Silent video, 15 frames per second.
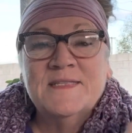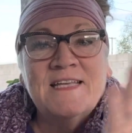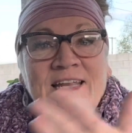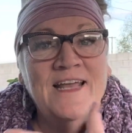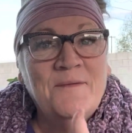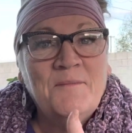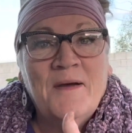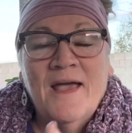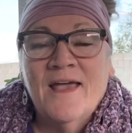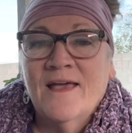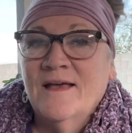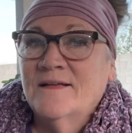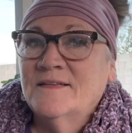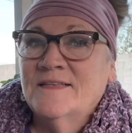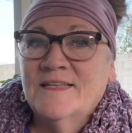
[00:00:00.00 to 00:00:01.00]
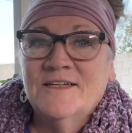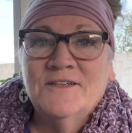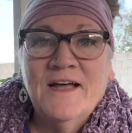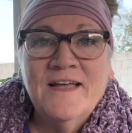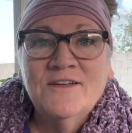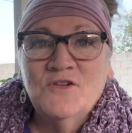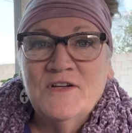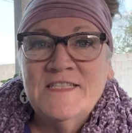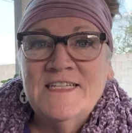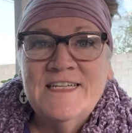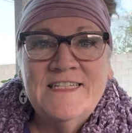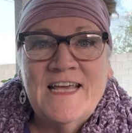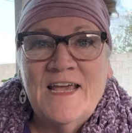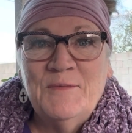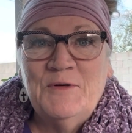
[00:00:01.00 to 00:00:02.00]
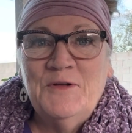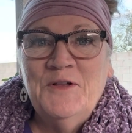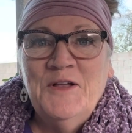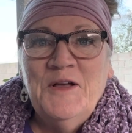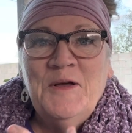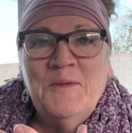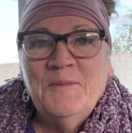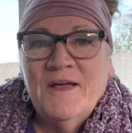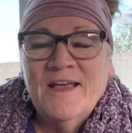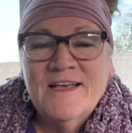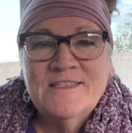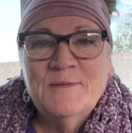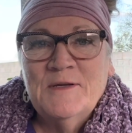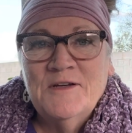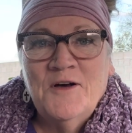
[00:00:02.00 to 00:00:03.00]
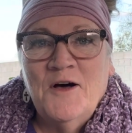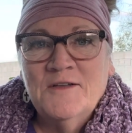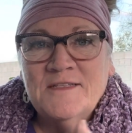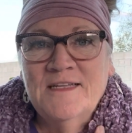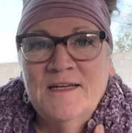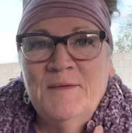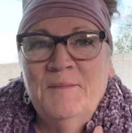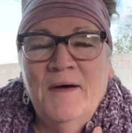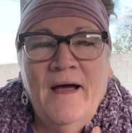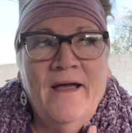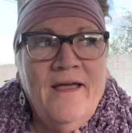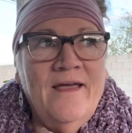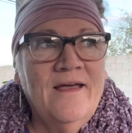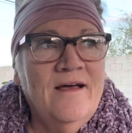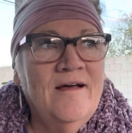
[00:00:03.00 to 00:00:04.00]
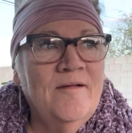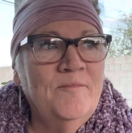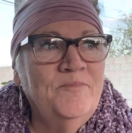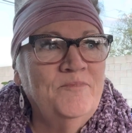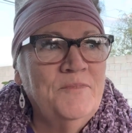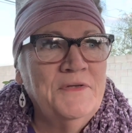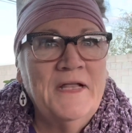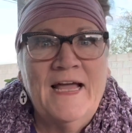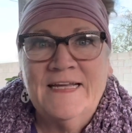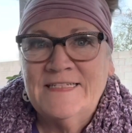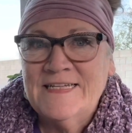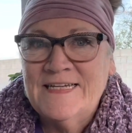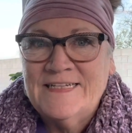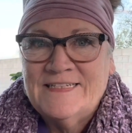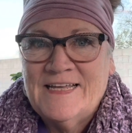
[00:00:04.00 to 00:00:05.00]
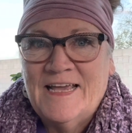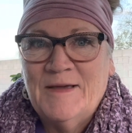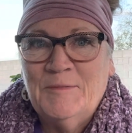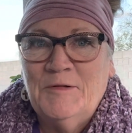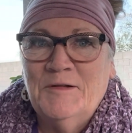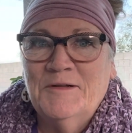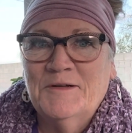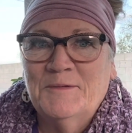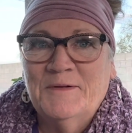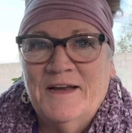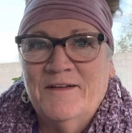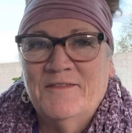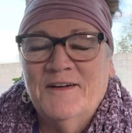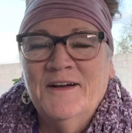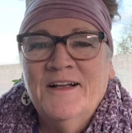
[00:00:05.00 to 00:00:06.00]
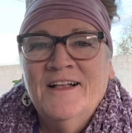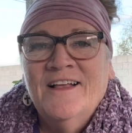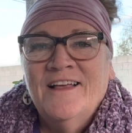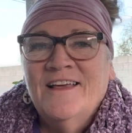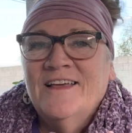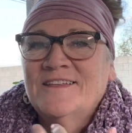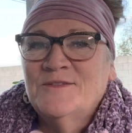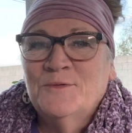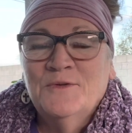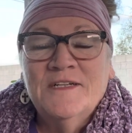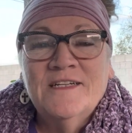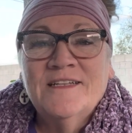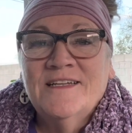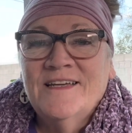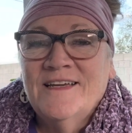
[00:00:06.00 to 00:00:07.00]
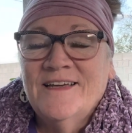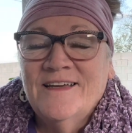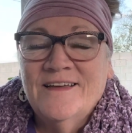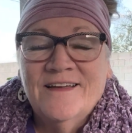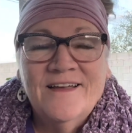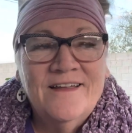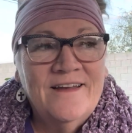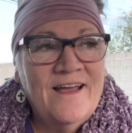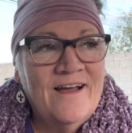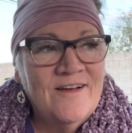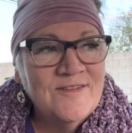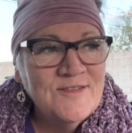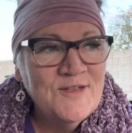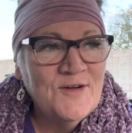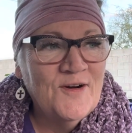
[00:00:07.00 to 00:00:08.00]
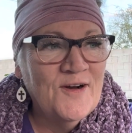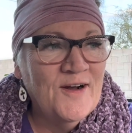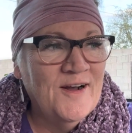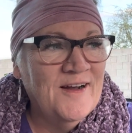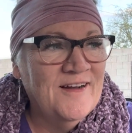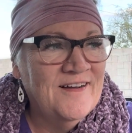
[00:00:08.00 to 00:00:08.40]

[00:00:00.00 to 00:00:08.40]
sitting at my little trusty table. My husband calls it my planting table or whatever. It's really an outdoor